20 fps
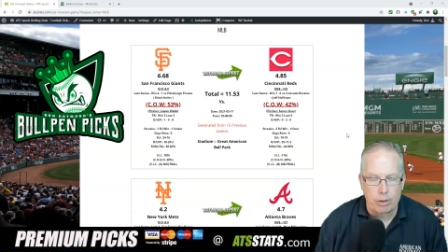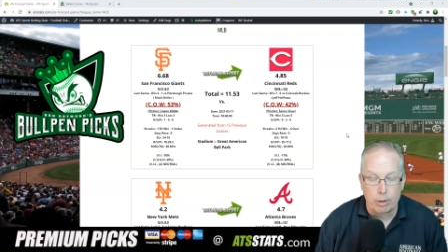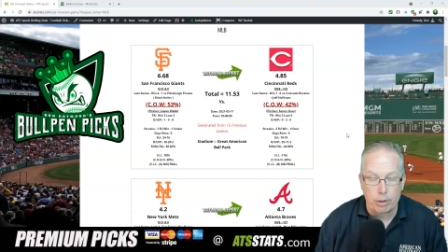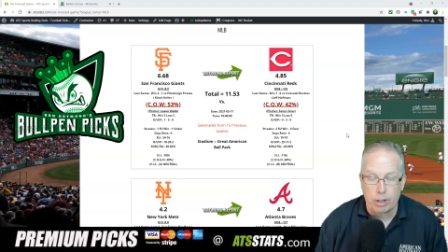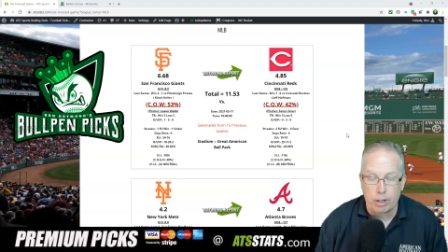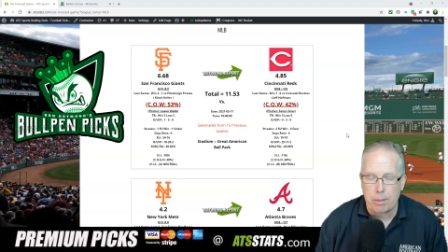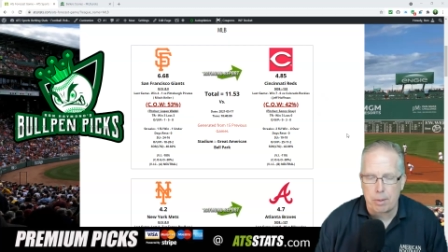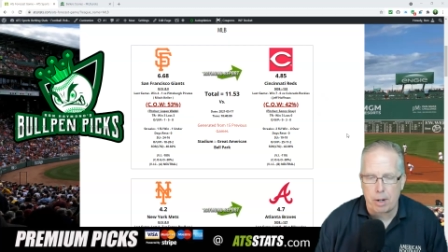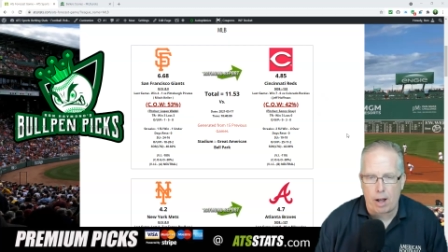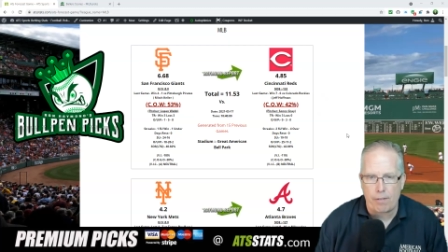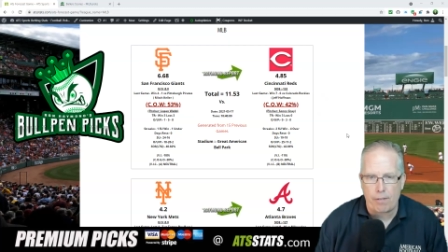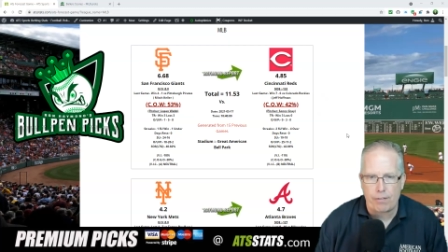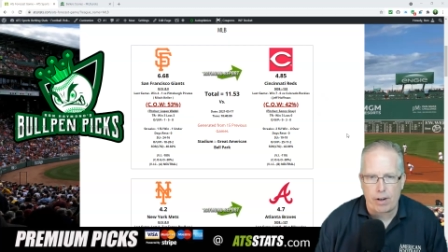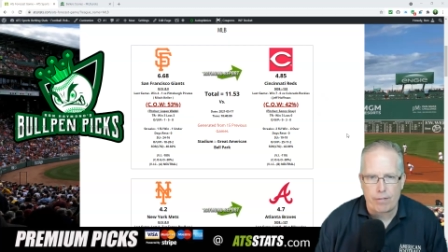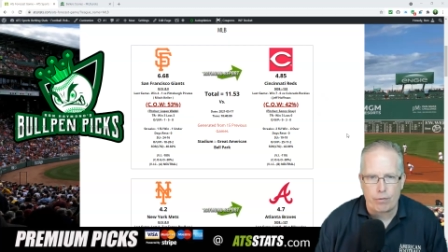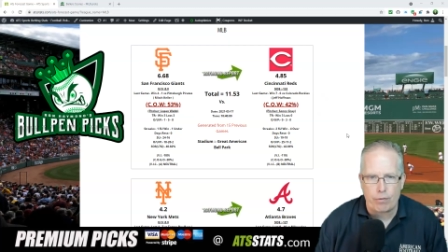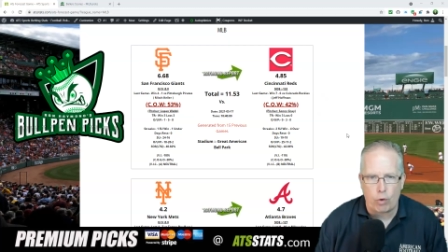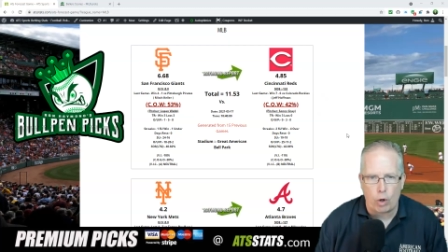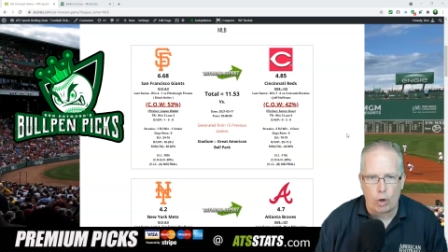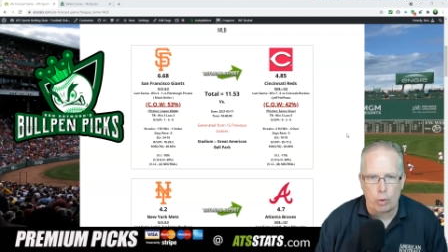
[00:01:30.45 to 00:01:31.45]
They're coming off a
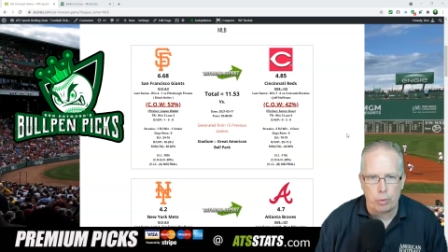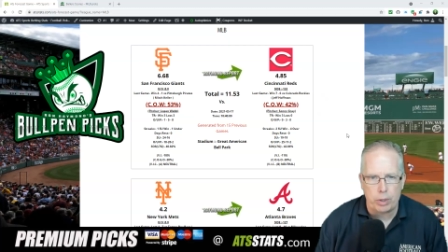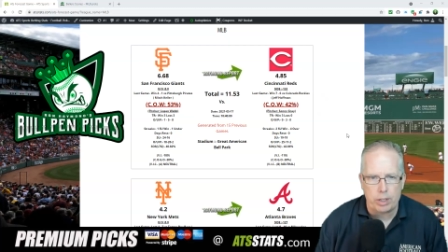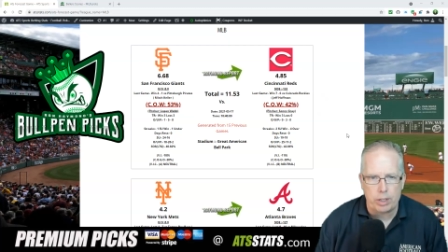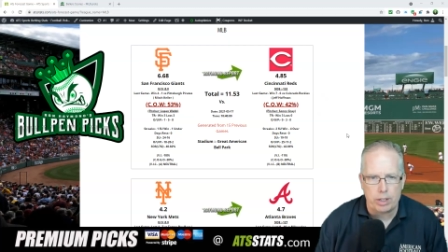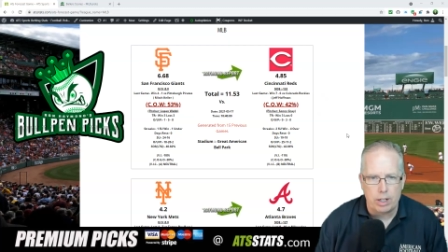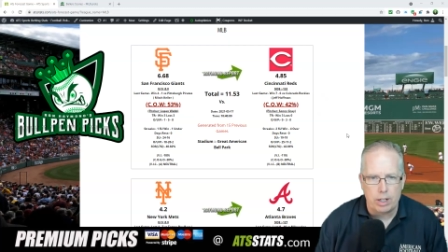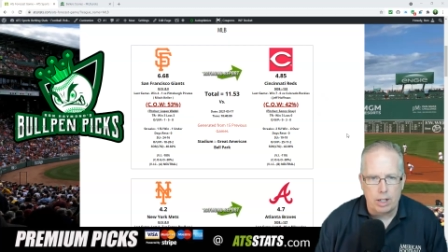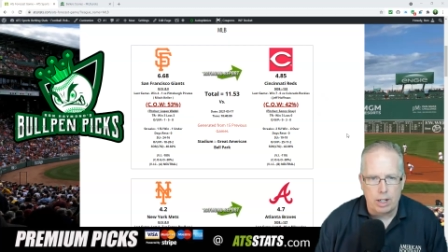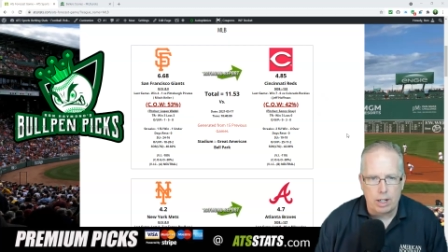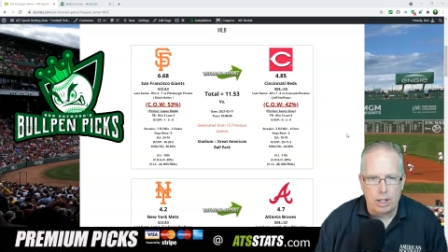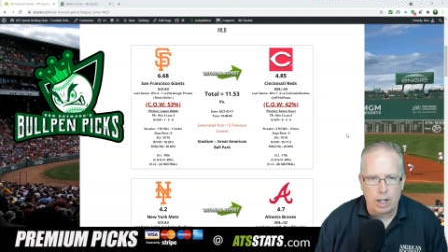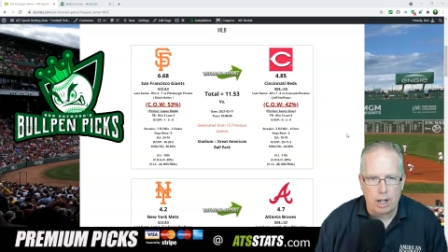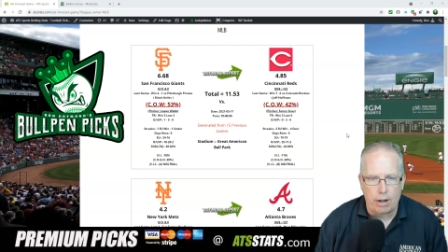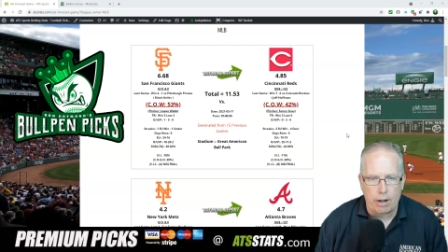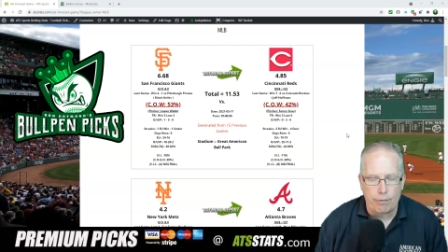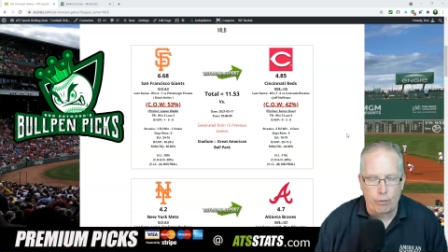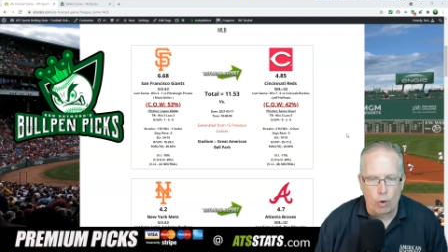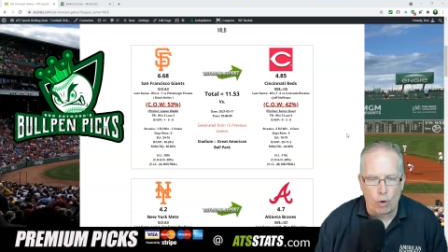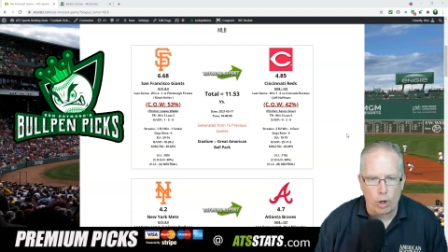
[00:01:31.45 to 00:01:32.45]
4 win,
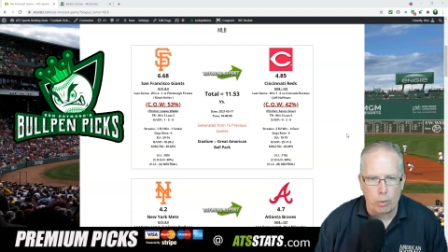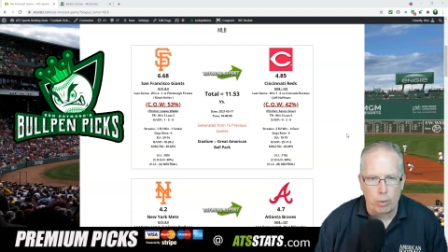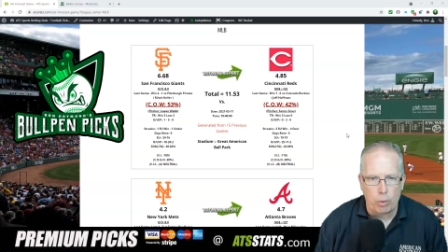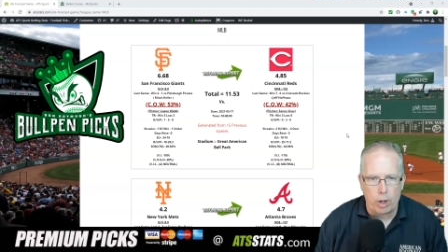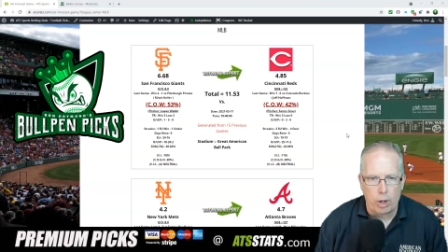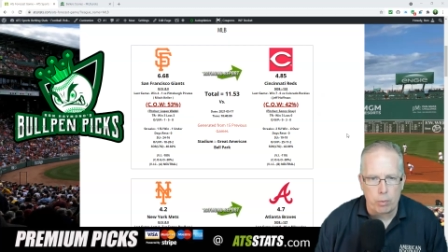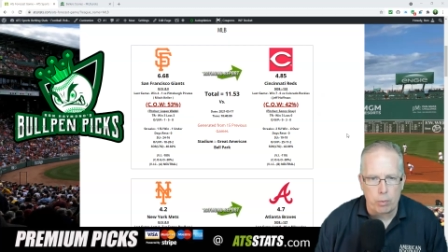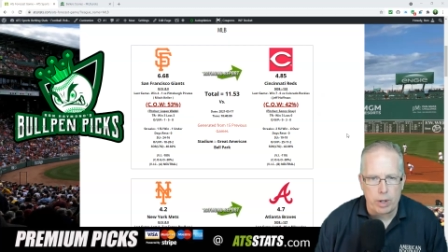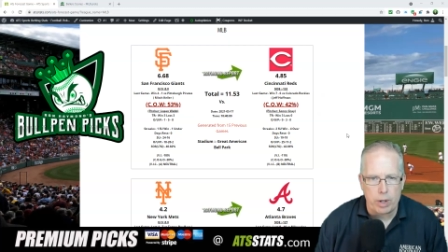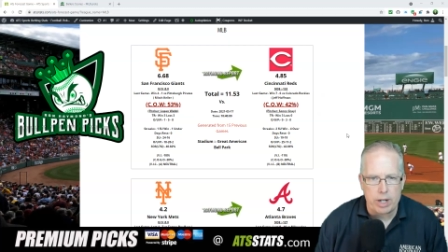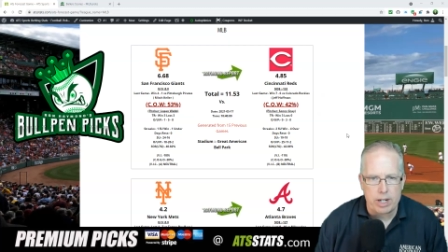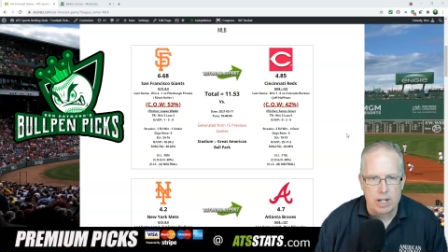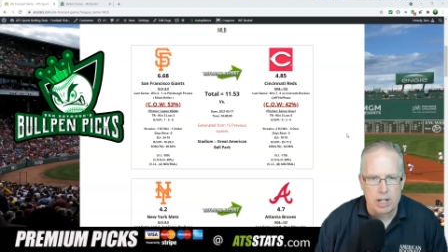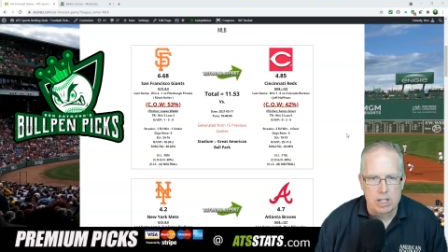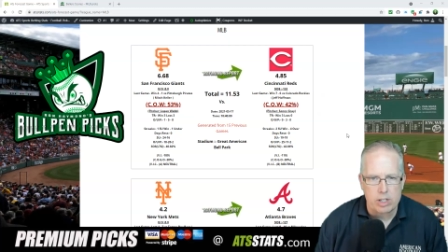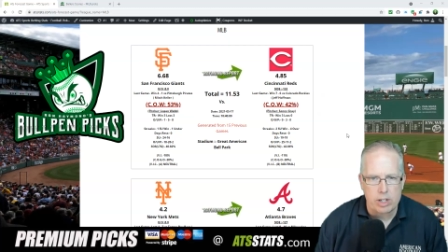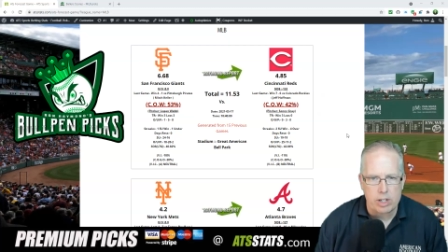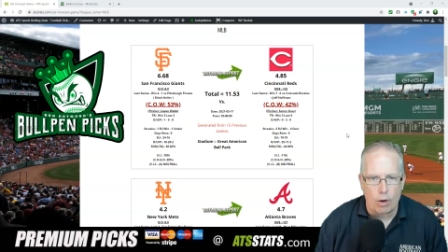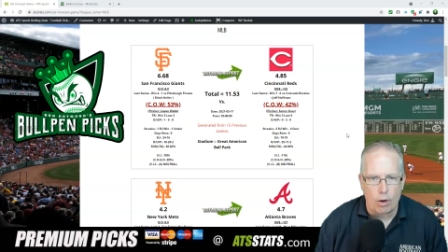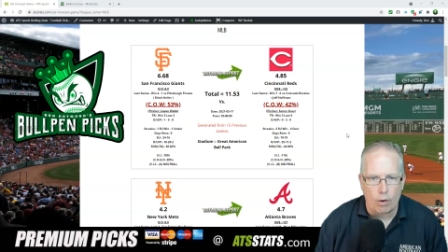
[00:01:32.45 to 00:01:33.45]
uh, 4 1 win
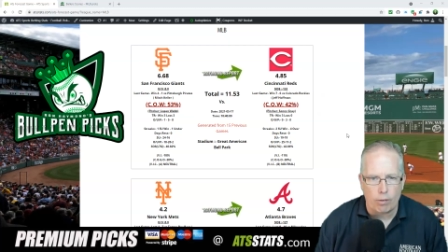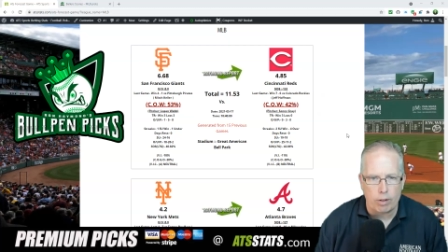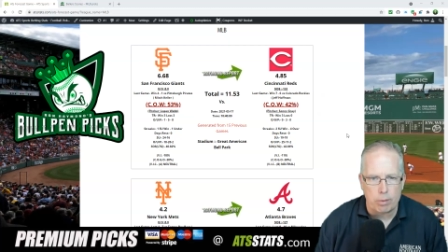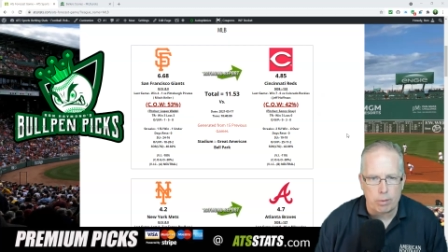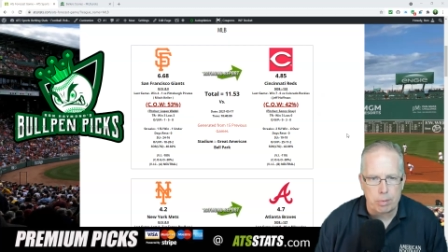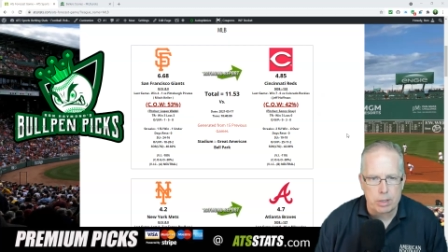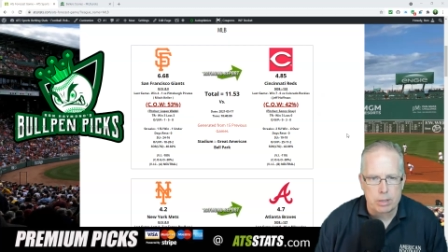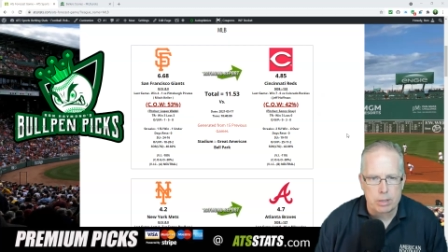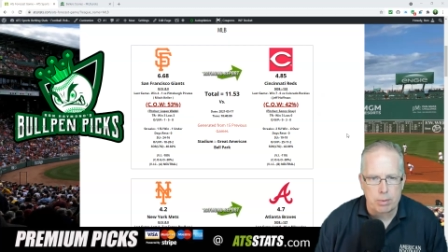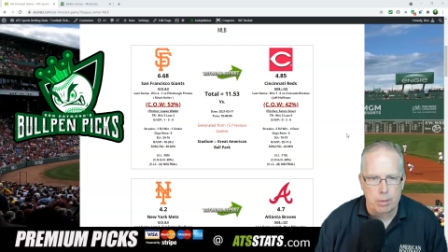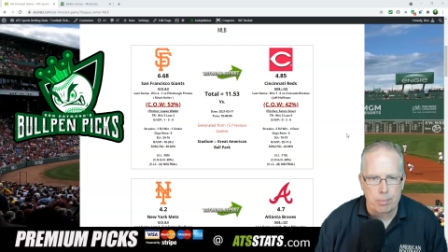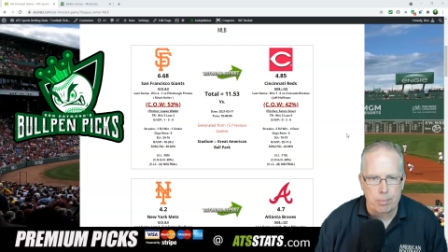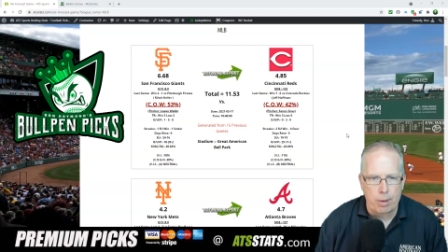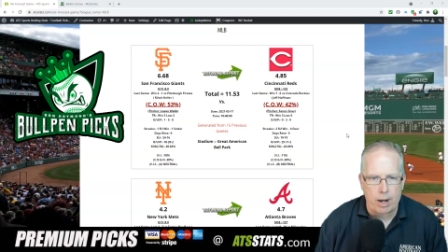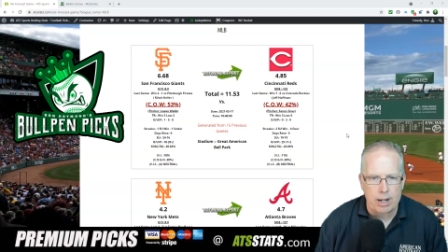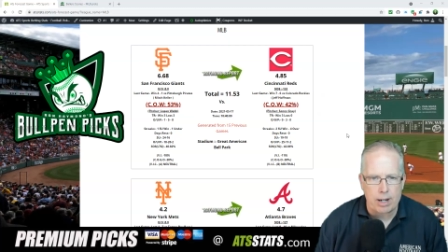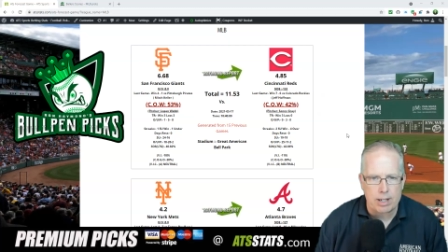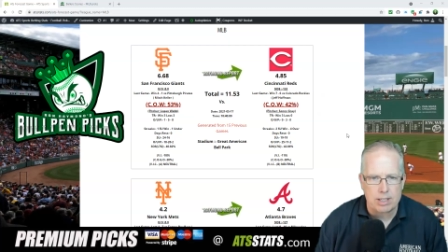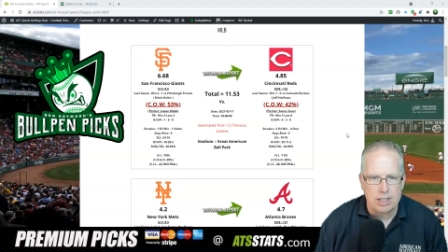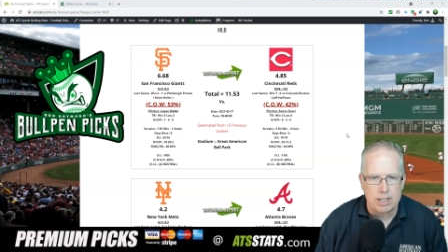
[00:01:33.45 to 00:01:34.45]
yesterday over the Pittsburgh
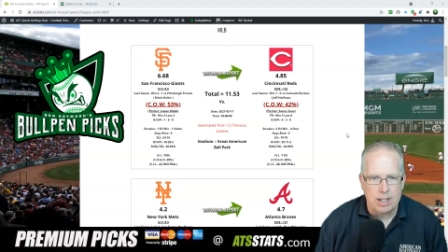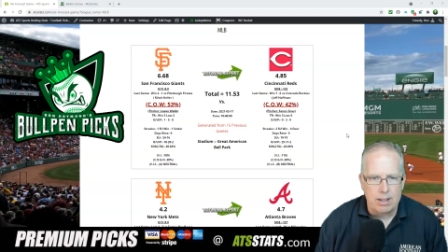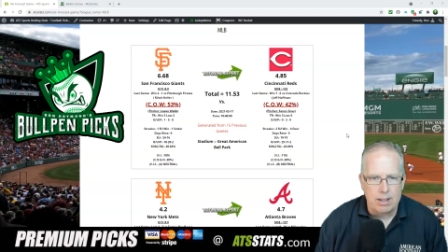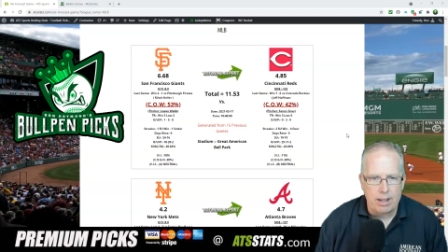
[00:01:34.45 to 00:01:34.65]
Pirates.